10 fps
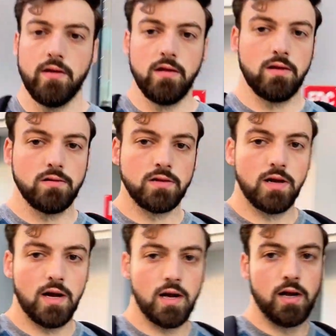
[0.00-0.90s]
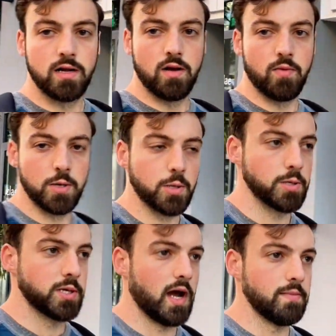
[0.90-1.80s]
little commercial
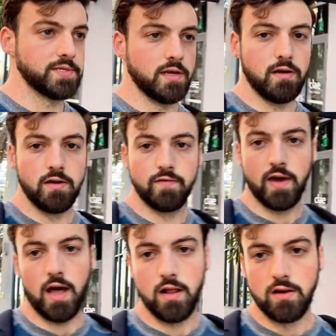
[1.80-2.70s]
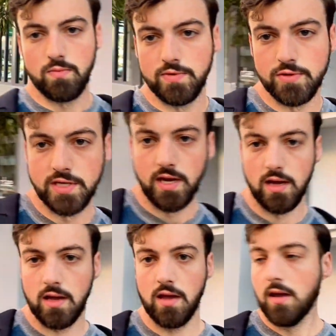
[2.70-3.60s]
shops here. You've got a little
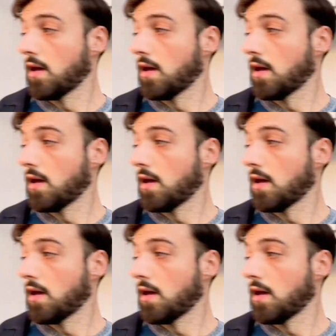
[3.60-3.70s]
boutique